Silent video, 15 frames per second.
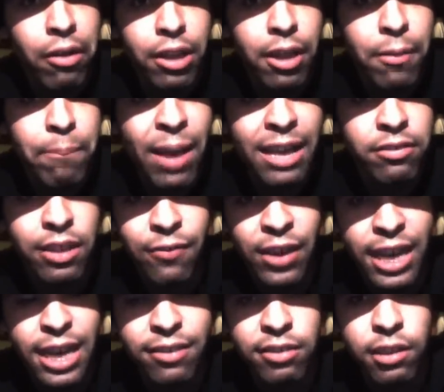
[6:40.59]
a, a massive
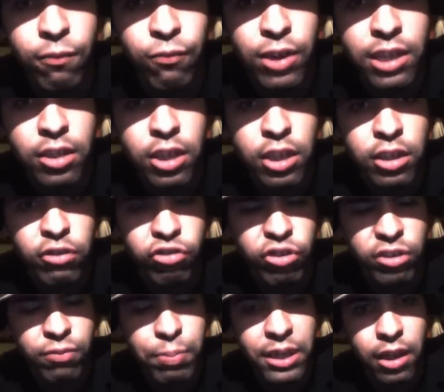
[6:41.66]
hissy fit
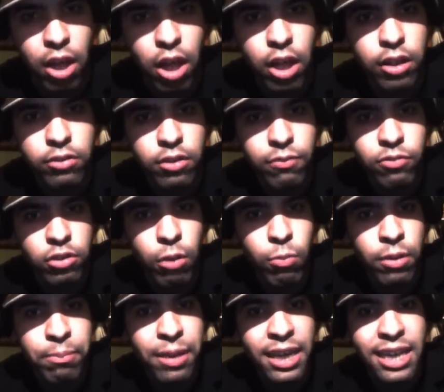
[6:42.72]
just because of
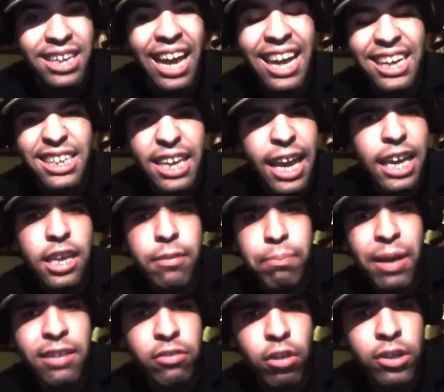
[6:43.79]
someone making a game
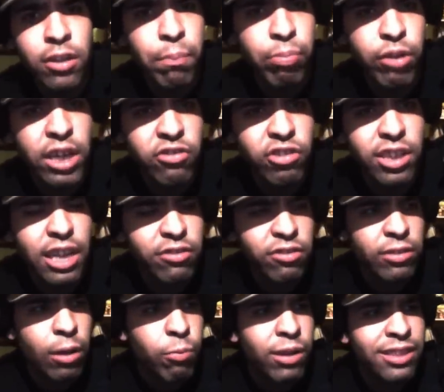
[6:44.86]
based on depression and
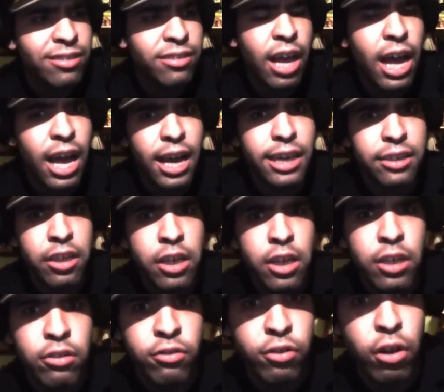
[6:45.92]
someone died
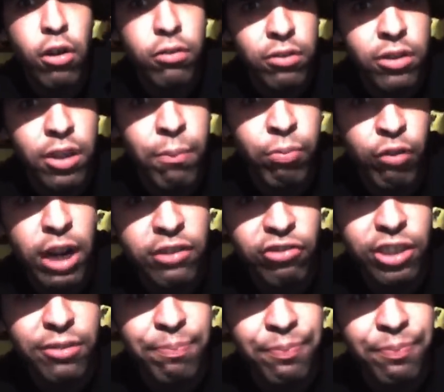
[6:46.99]
due to depression.